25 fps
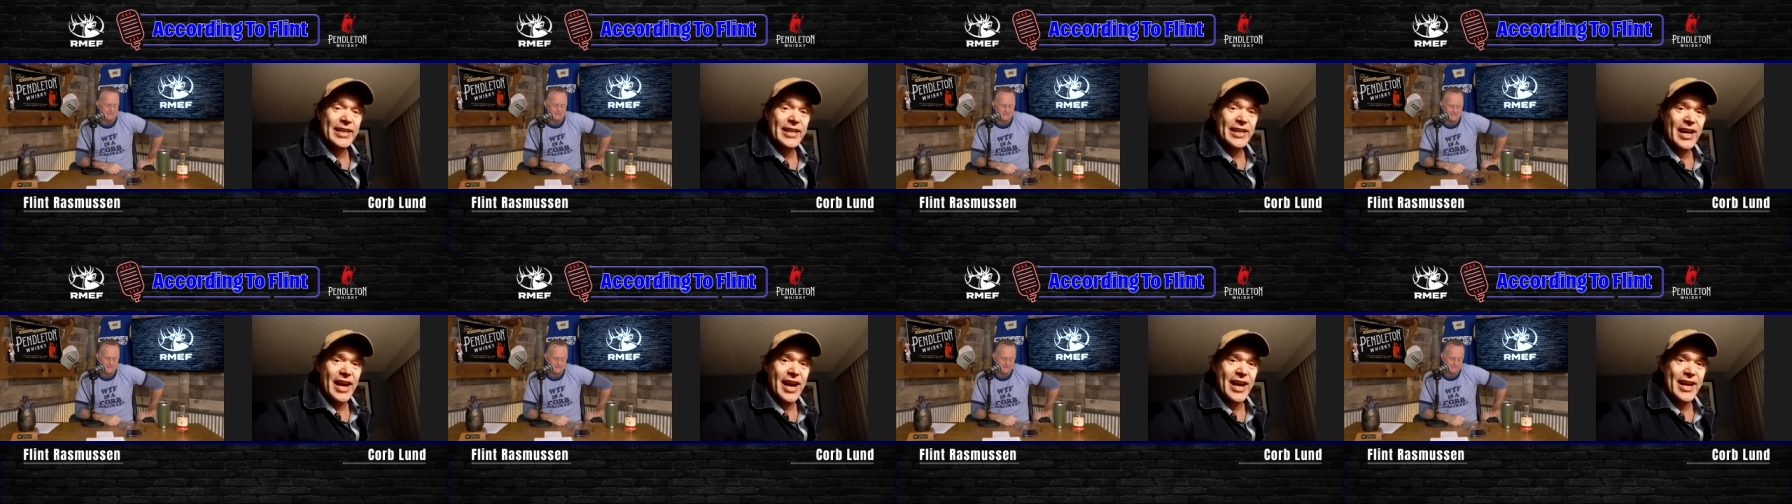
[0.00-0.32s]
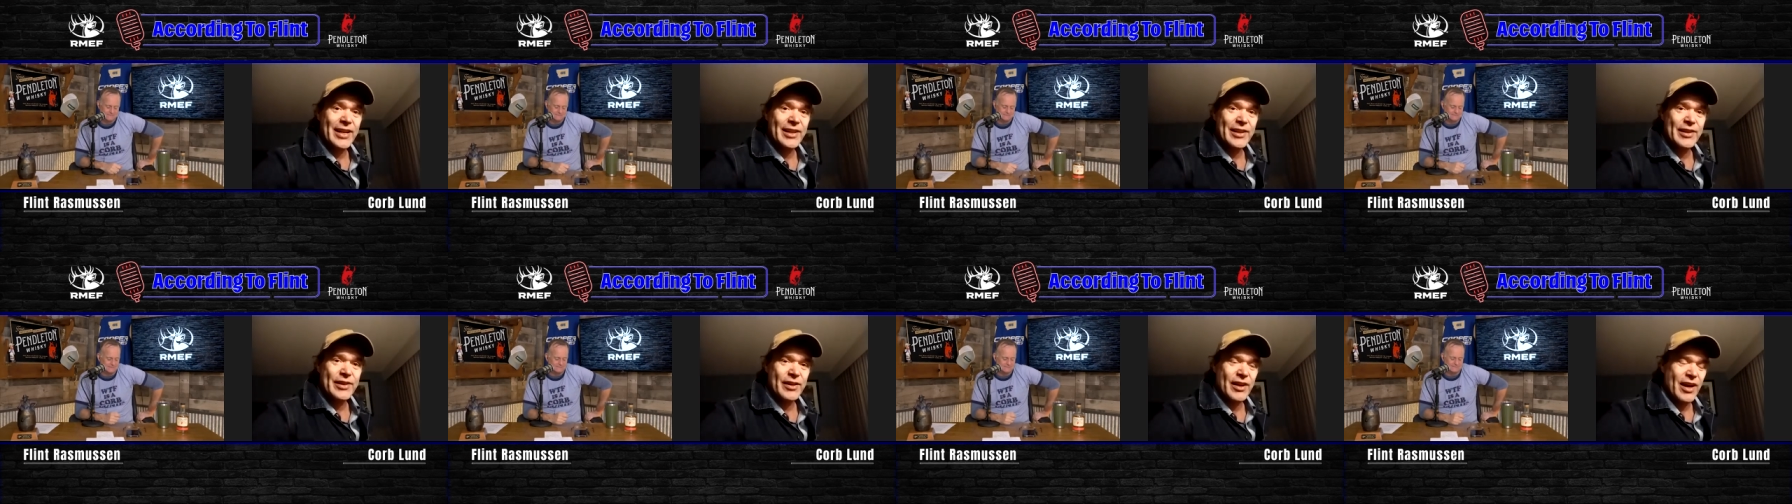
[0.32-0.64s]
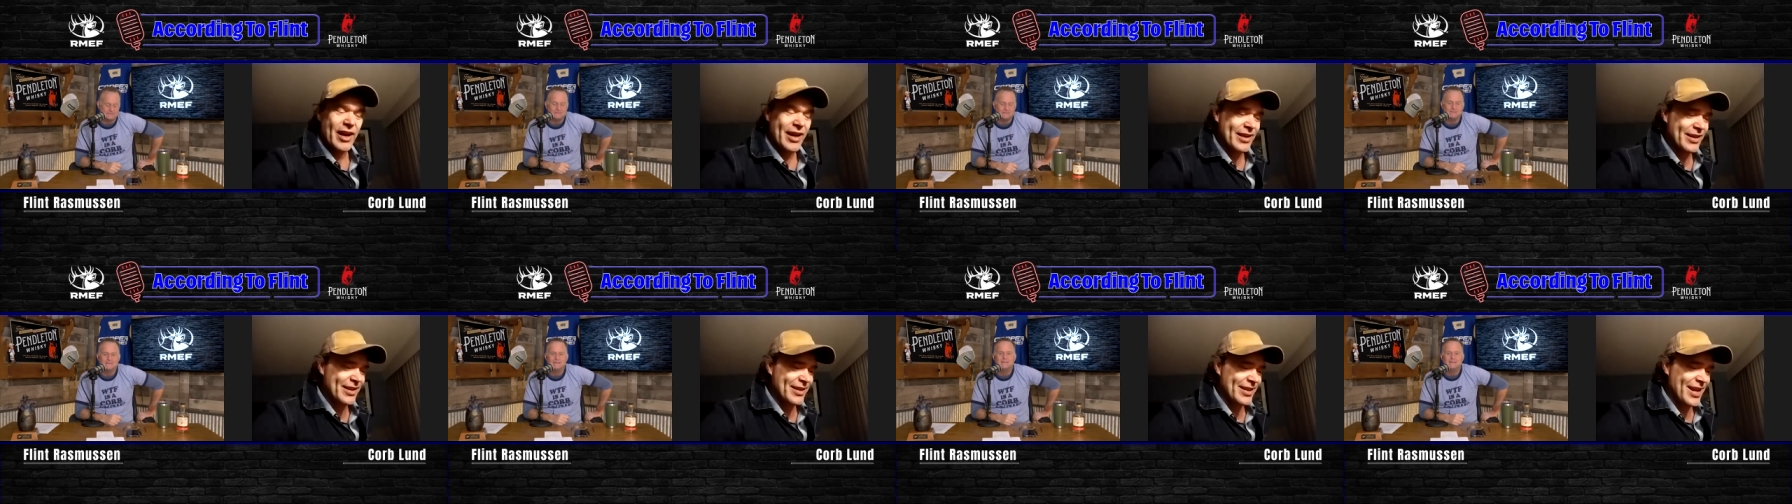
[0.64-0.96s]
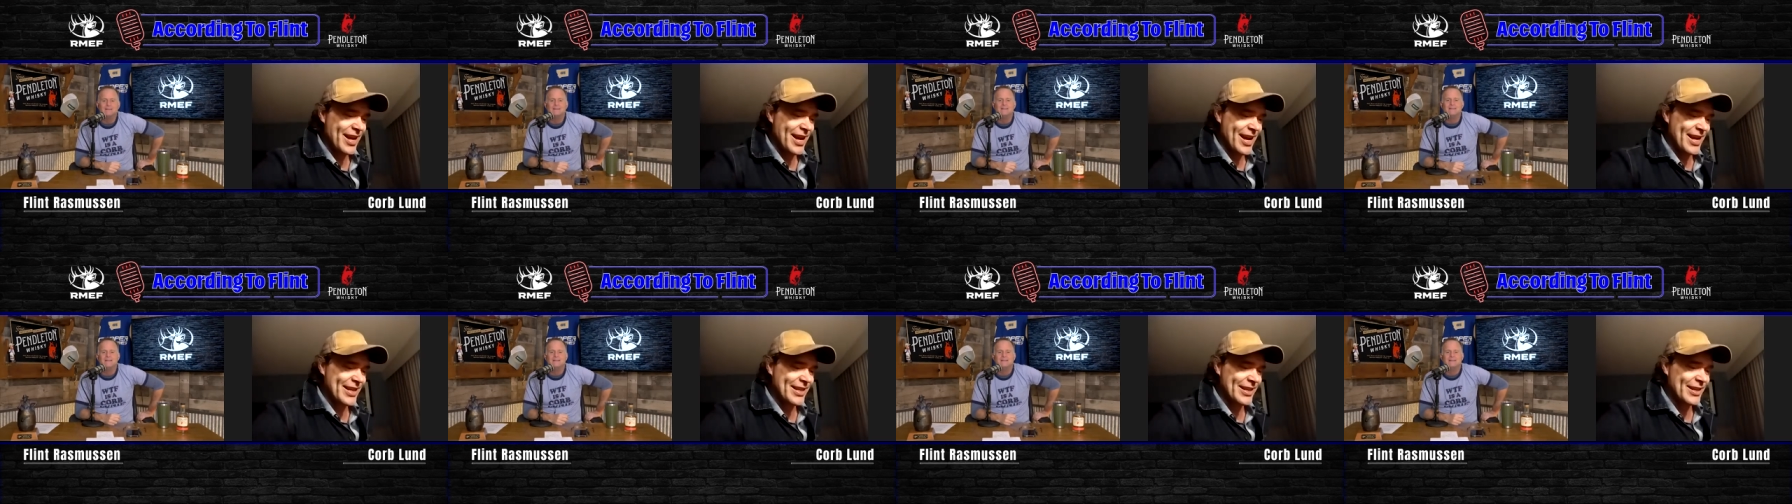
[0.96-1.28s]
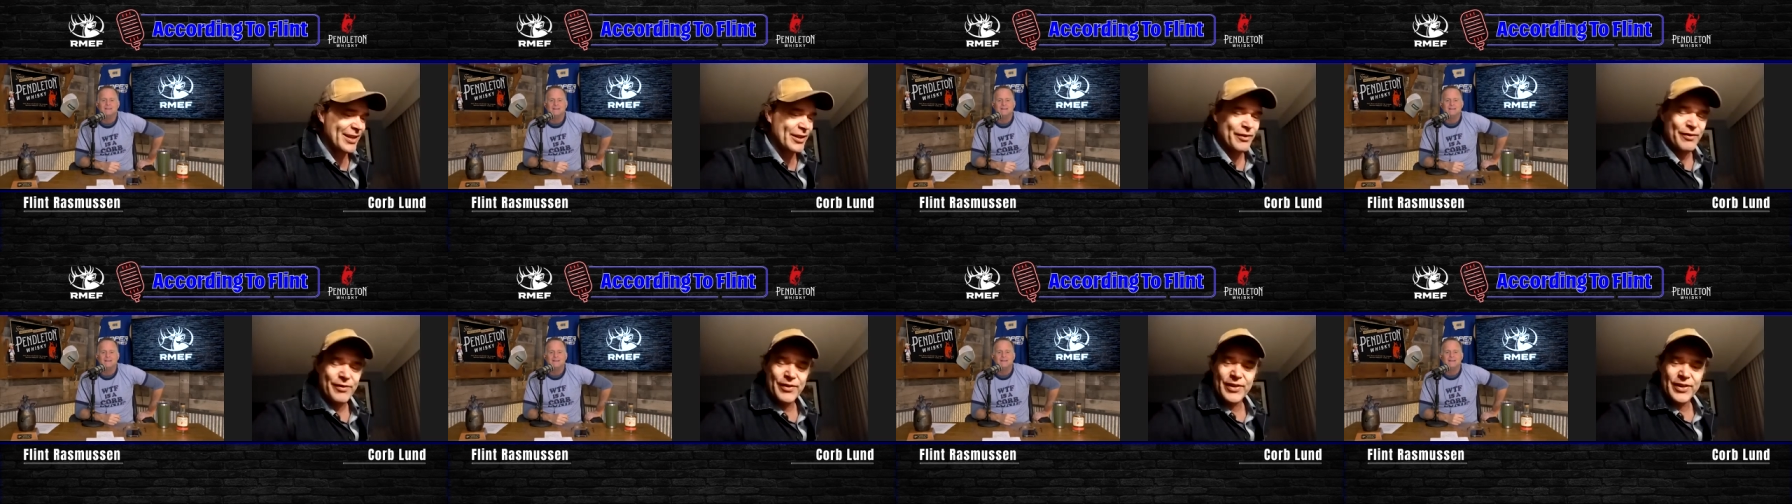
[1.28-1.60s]
I could. I, I yeah, I
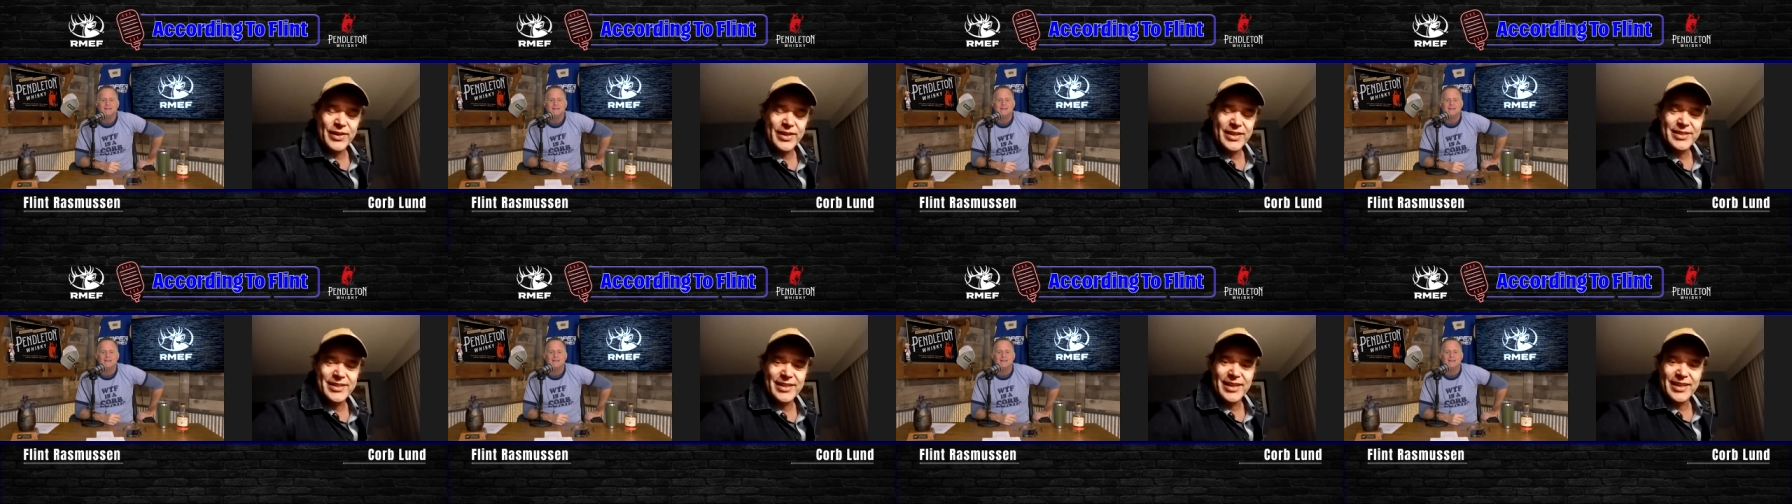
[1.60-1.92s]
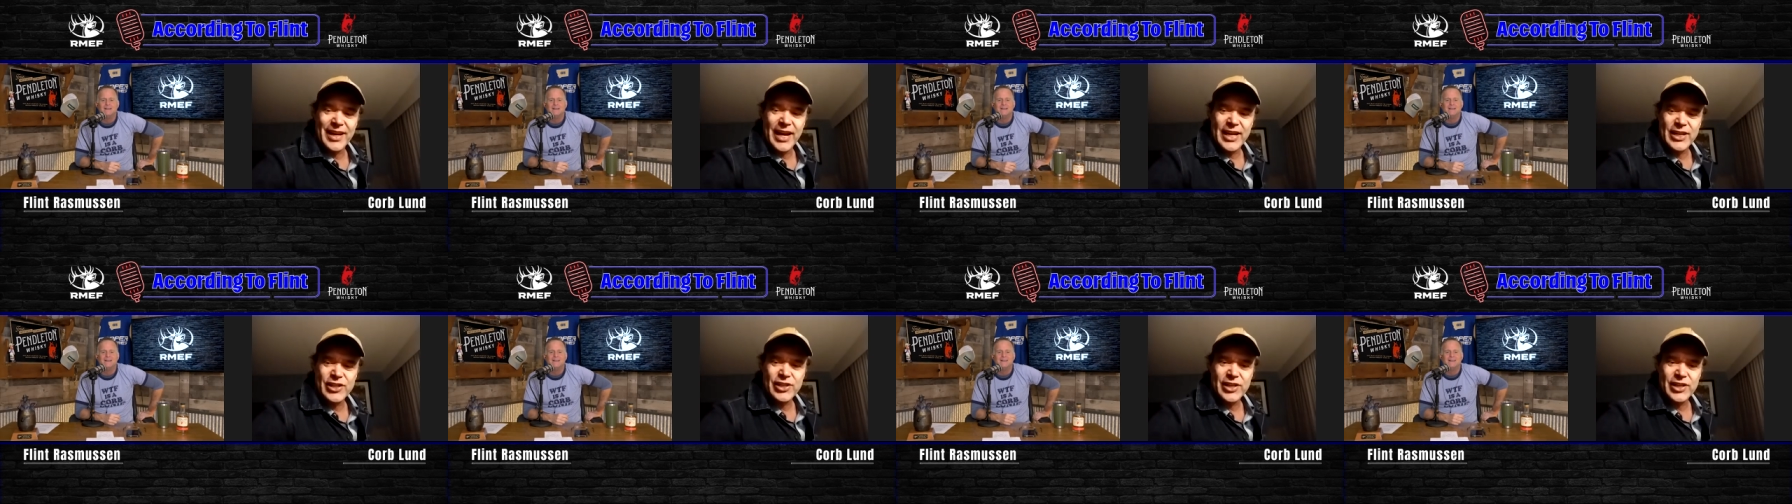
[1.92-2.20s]
can interview easy.